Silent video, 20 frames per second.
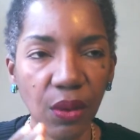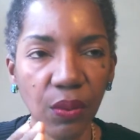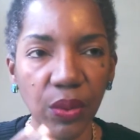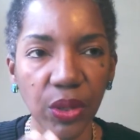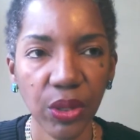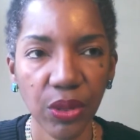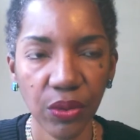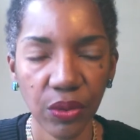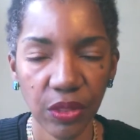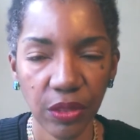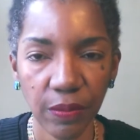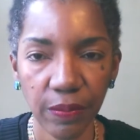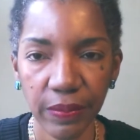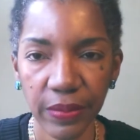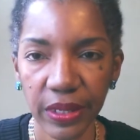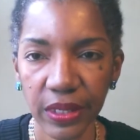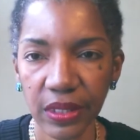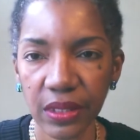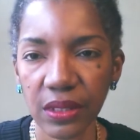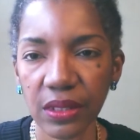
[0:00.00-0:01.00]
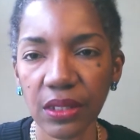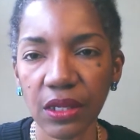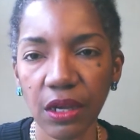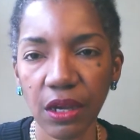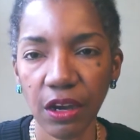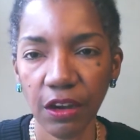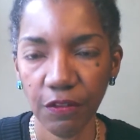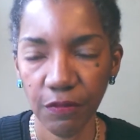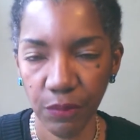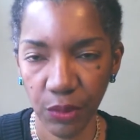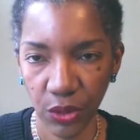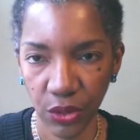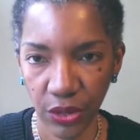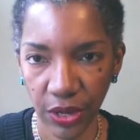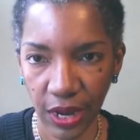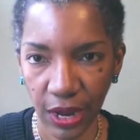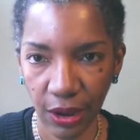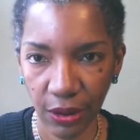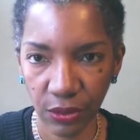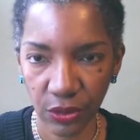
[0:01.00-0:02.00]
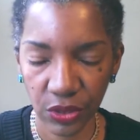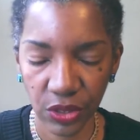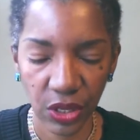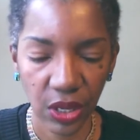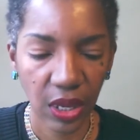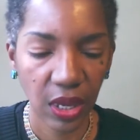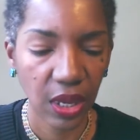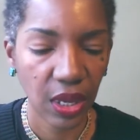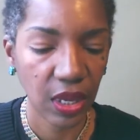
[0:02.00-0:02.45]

When you're in the midst of burnout,